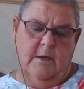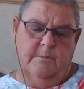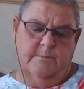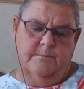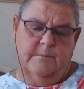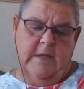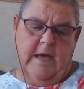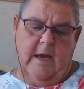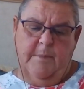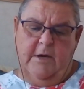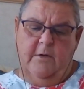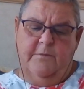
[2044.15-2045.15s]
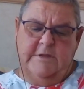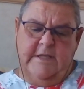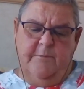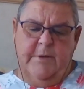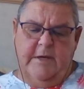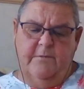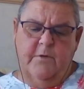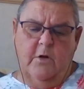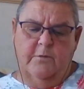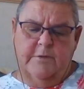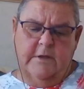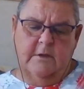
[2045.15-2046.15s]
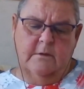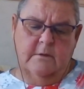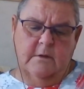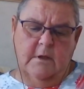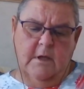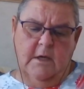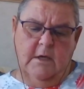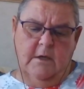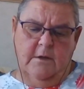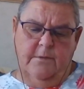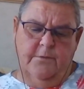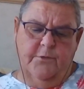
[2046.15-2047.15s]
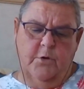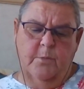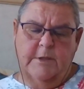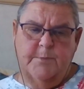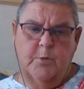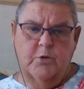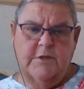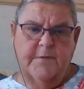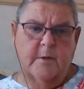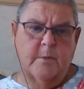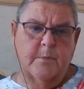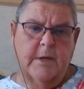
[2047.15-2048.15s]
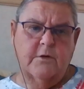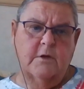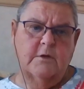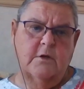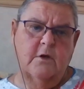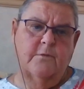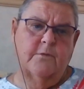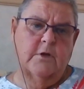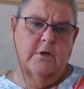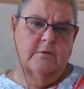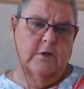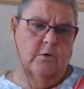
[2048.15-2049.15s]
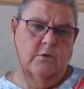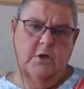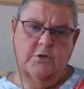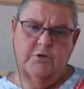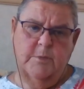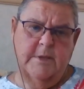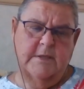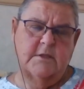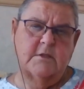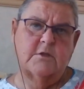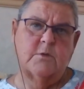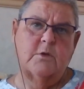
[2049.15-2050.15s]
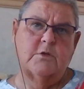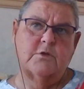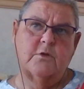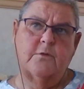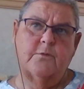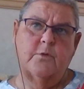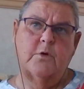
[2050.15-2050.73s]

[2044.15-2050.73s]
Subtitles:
Yeah, I mean, obviously, I've been involved in through my sports development background an awful lot of lottery bids and so on and so forth.